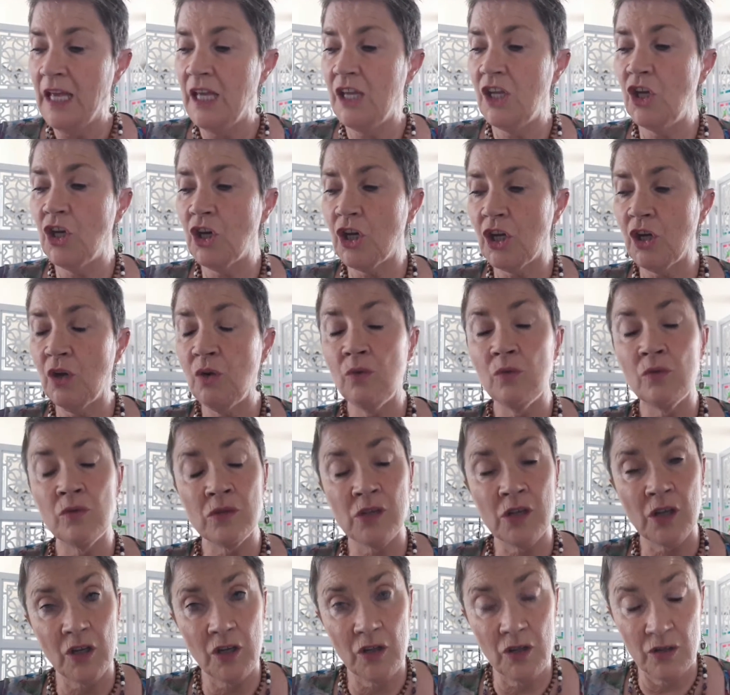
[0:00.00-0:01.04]
You can
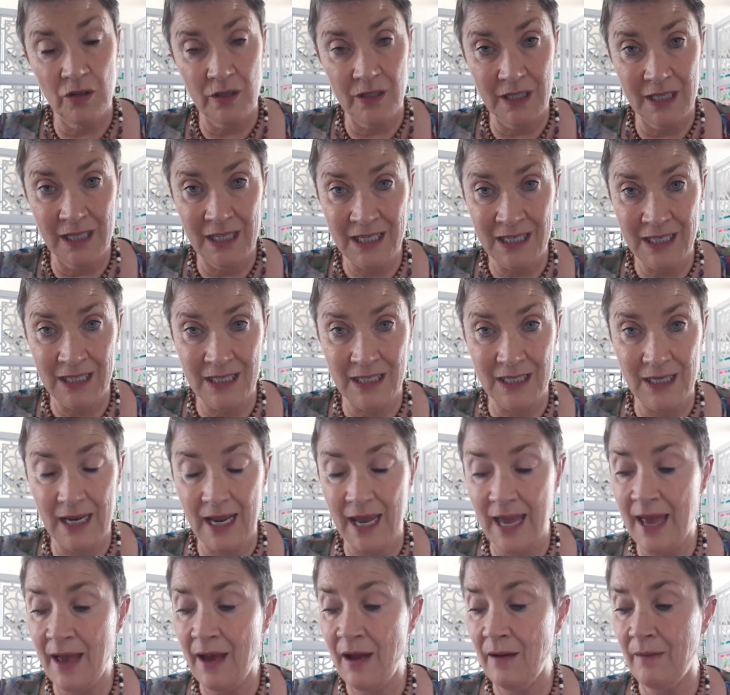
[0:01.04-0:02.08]
also use this,
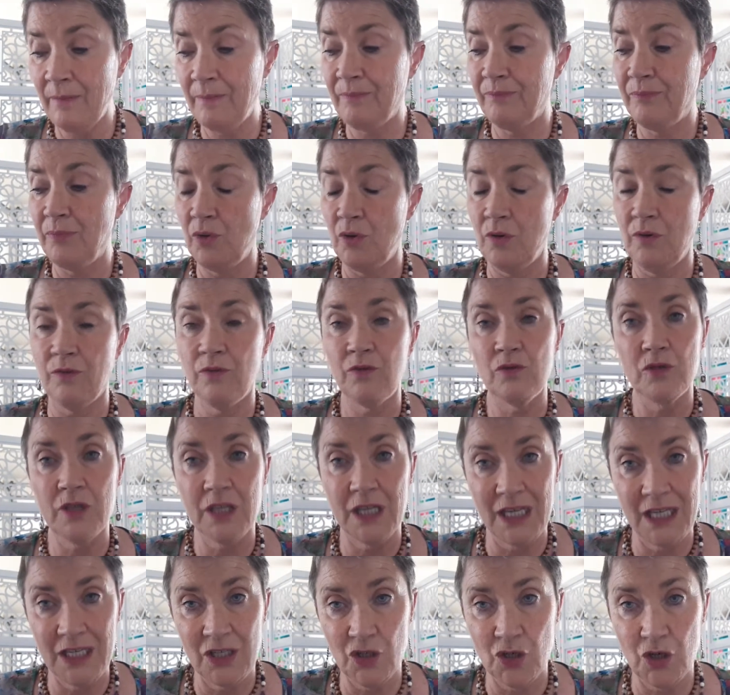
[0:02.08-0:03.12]
our beautiful
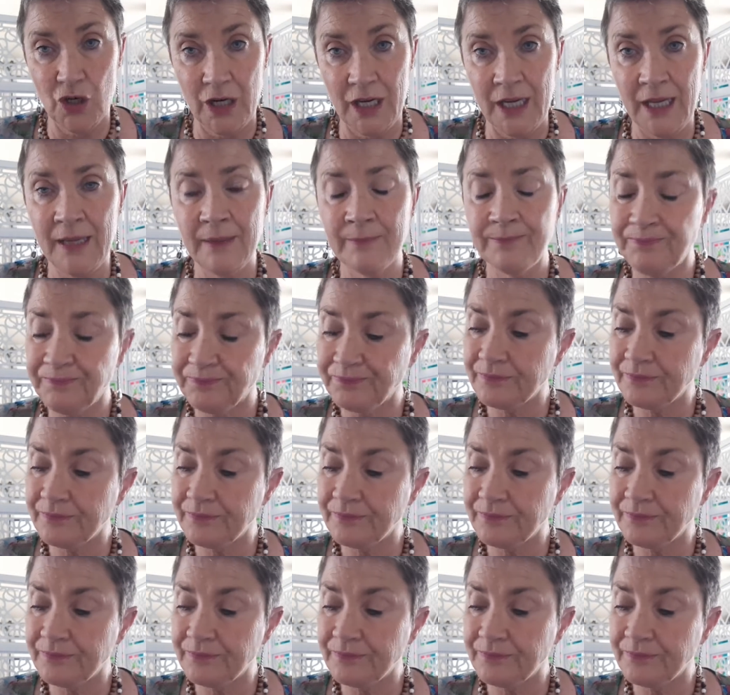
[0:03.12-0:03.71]
tea tree,